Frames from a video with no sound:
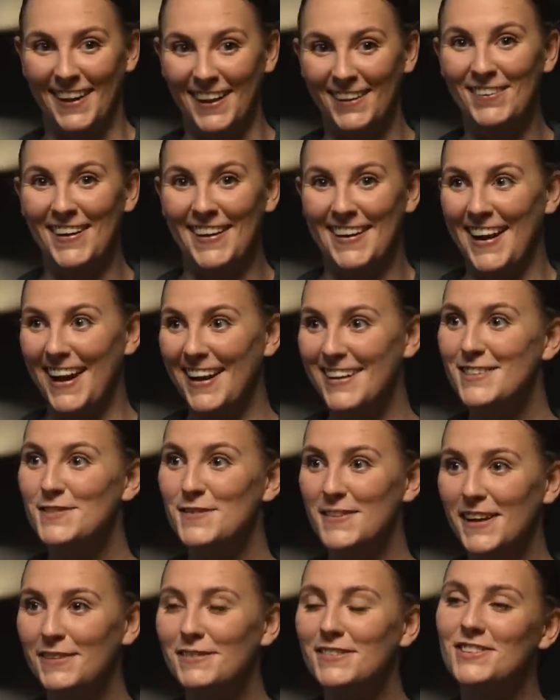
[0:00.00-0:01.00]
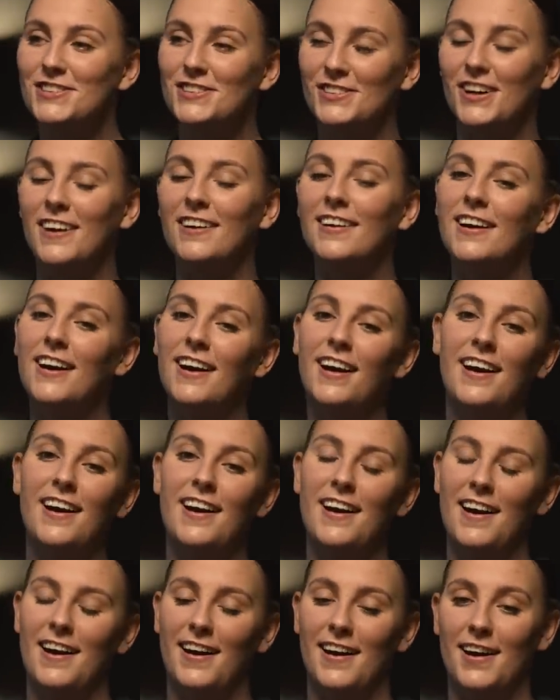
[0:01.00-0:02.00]
Like my neck is becoming stronger.
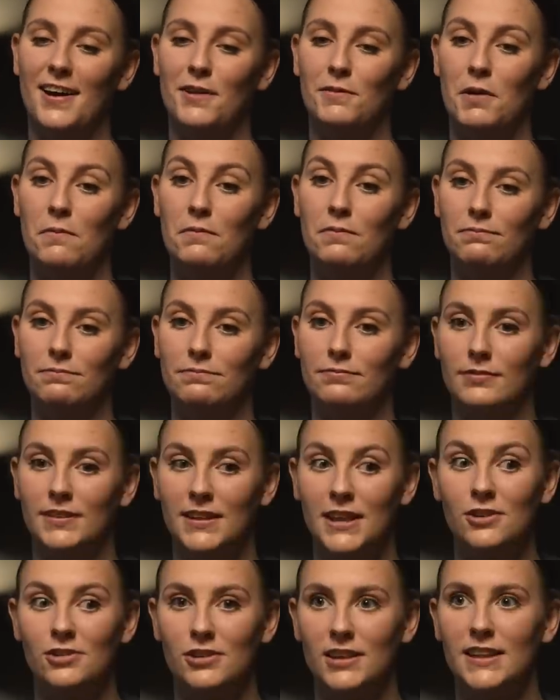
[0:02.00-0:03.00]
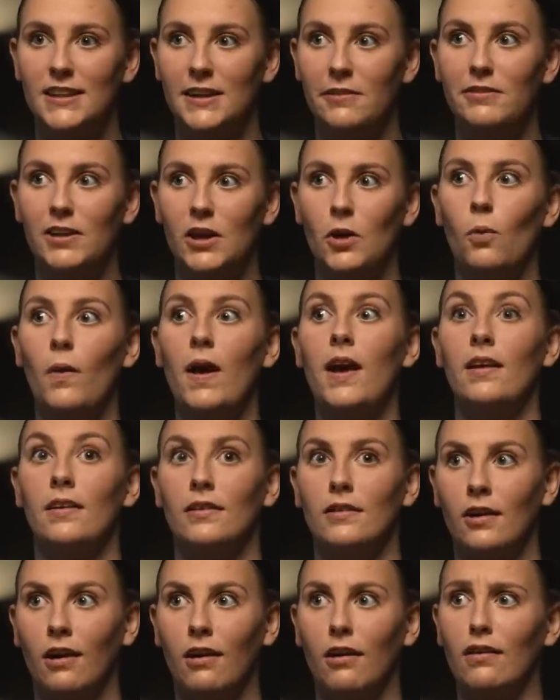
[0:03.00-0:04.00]
Um, I'm literally lifting weight
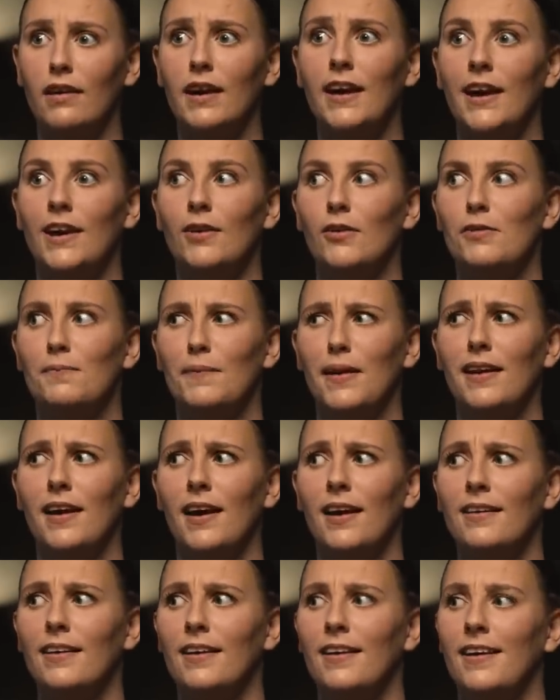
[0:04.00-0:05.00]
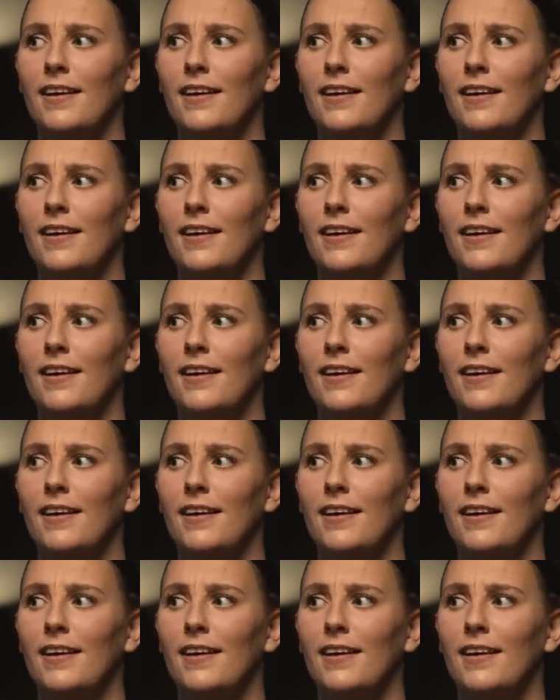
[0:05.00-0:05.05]
and curling it with my neck.